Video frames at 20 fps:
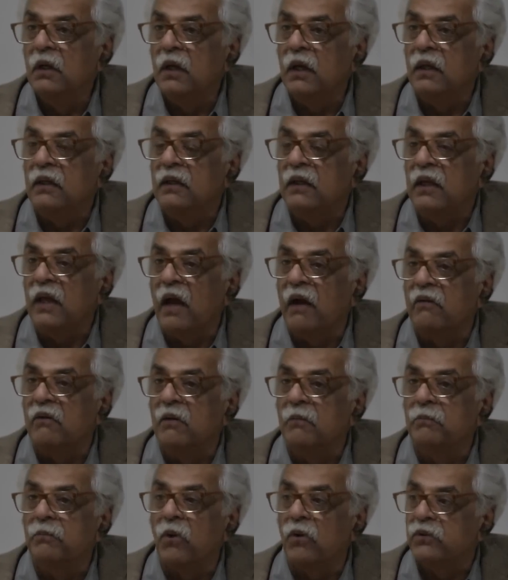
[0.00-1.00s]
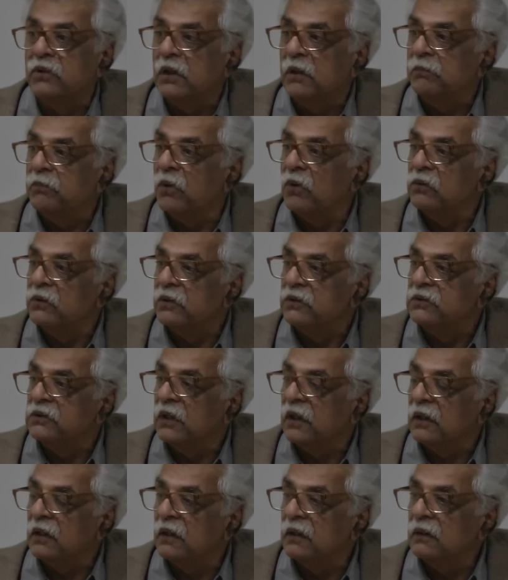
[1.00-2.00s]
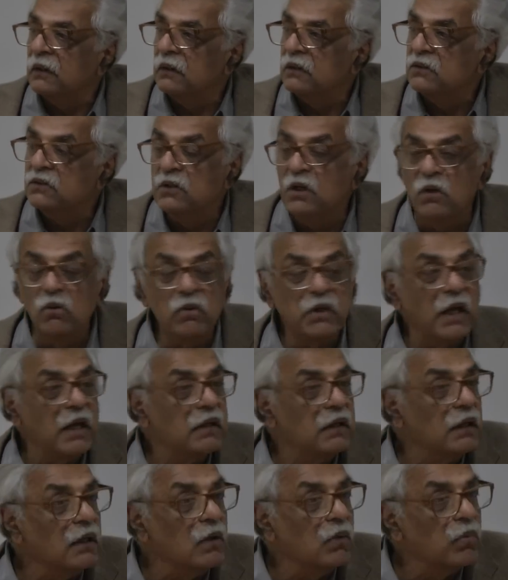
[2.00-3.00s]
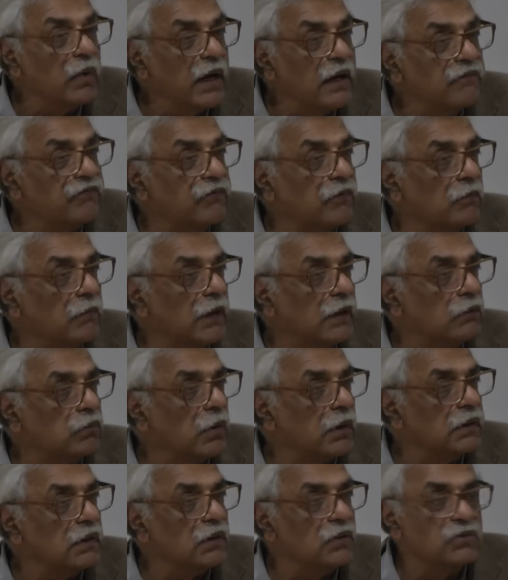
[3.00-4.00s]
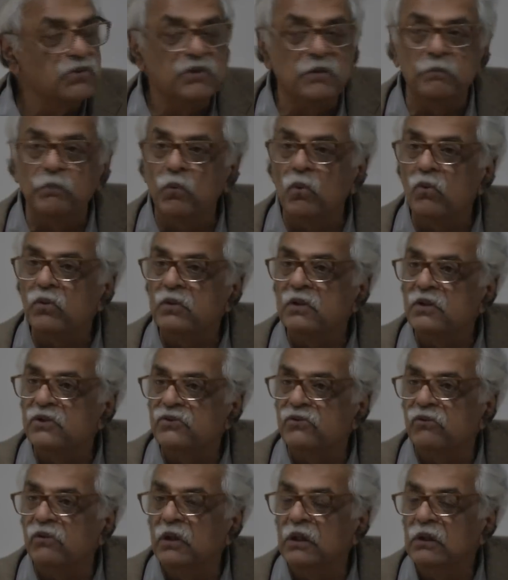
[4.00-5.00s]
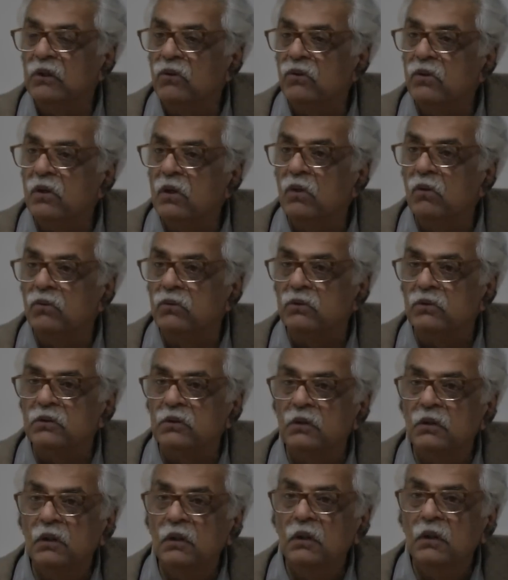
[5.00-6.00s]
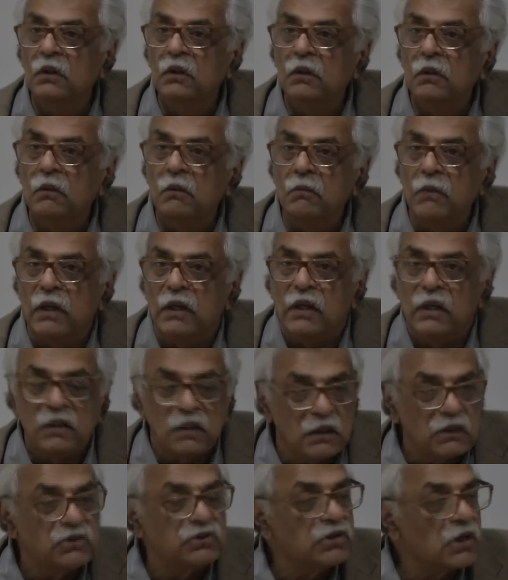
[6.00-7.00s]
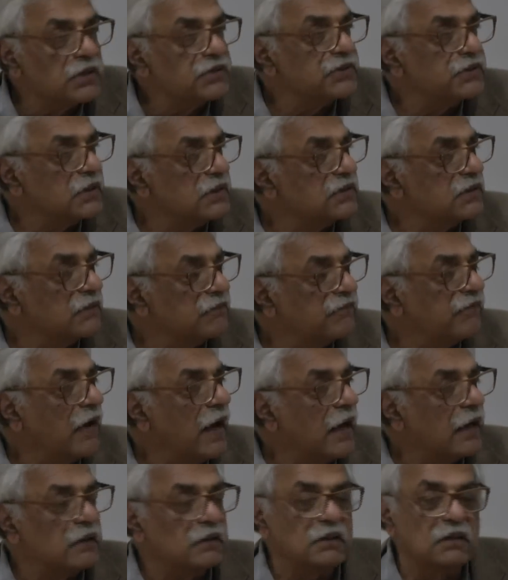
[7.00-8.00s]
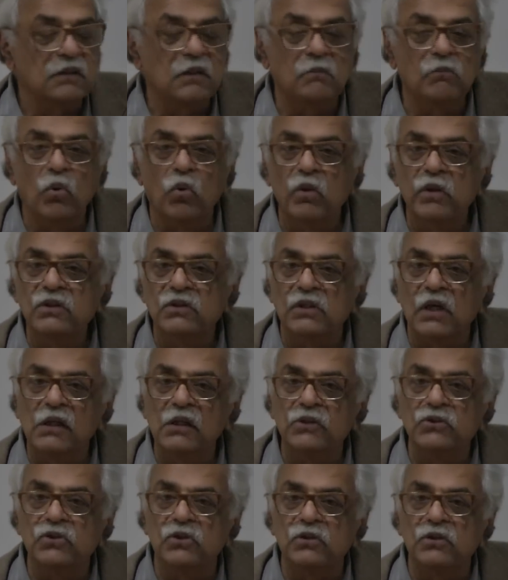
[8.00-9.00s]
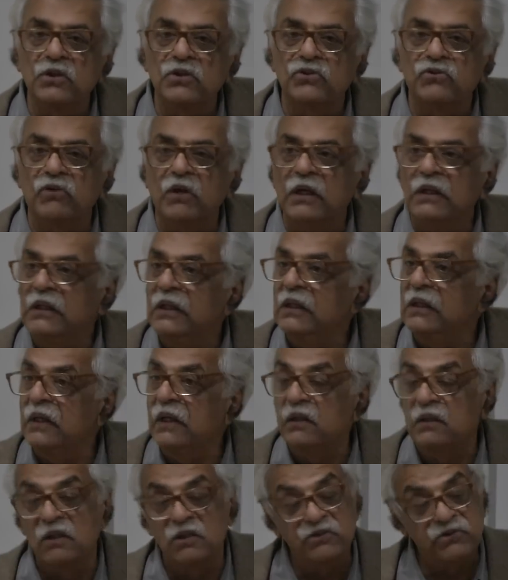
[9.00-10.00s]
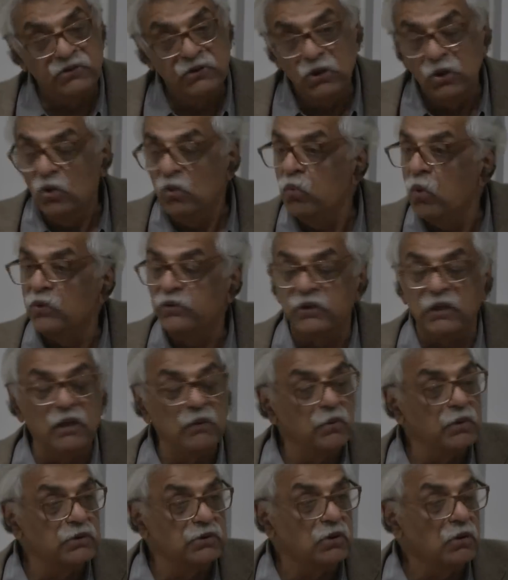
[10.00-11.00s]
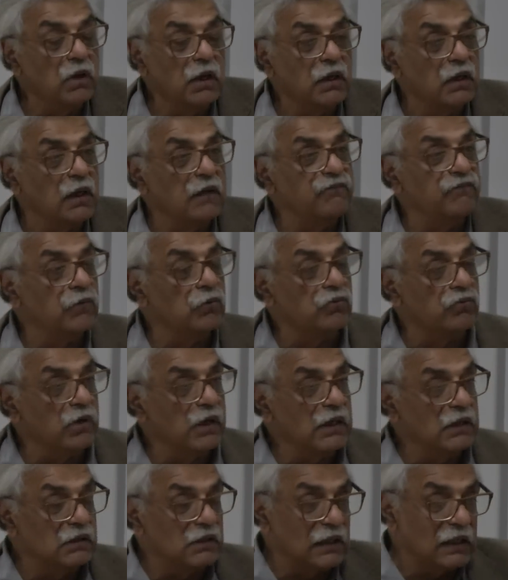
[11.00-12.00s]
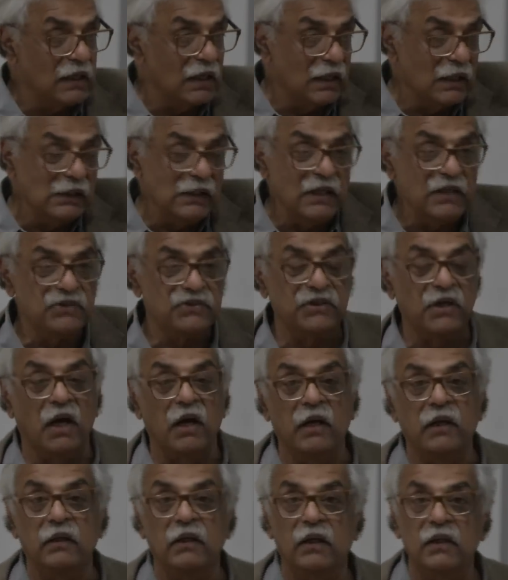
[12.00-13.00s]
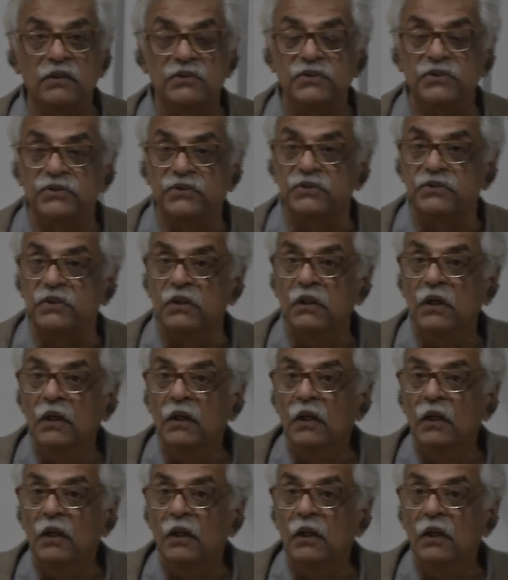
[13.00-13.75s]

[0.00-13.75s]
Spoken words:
in the Arab body politic. There's no getting away from it, whether you support Israel or don't. It just is a fact, and the more intelligent Israeli leaders knew what they were doing. If you read the early Zionists,